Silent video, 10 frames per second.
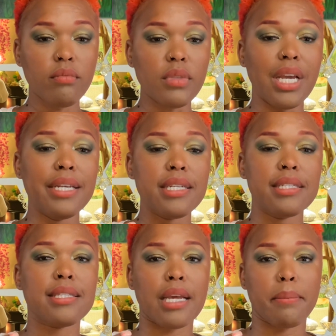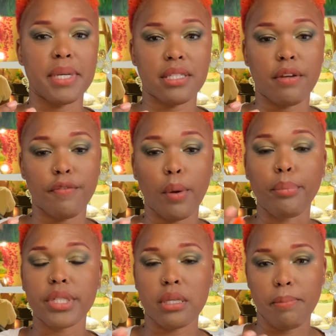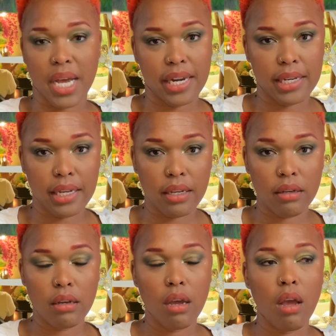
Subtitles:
I did psych myself out pretty badly.